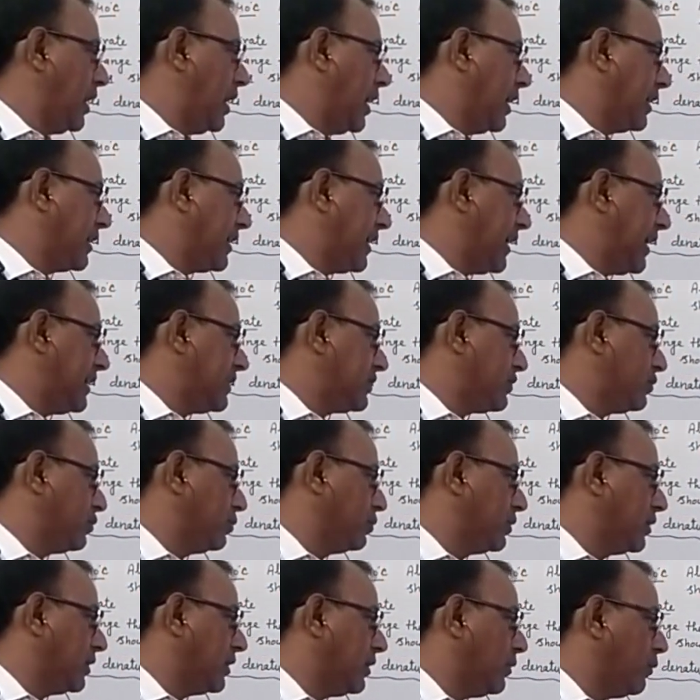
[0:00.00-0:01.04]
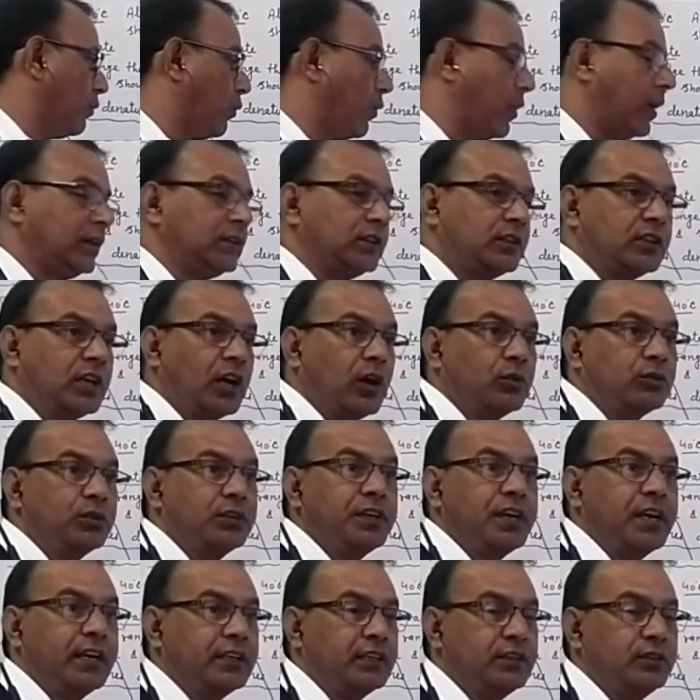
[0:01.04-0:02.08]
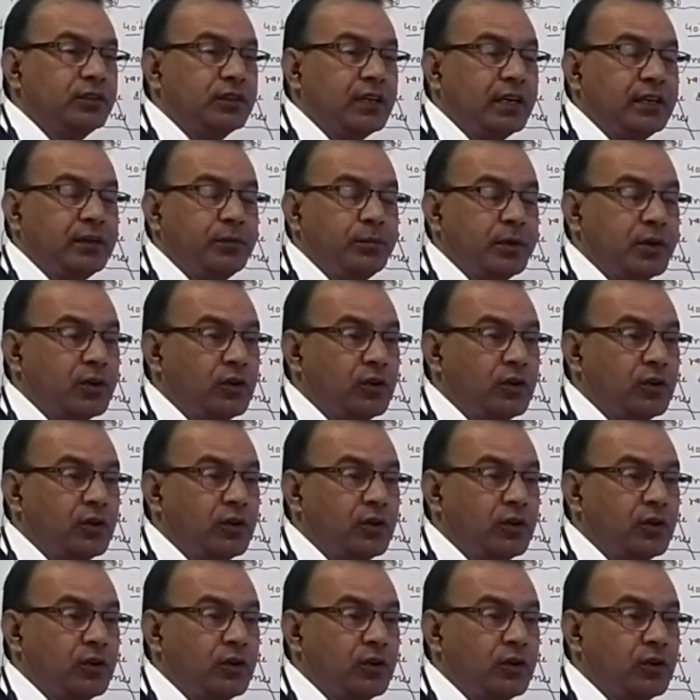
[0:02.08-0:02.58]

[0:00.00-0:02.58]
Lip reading: attached to the 1000 active site,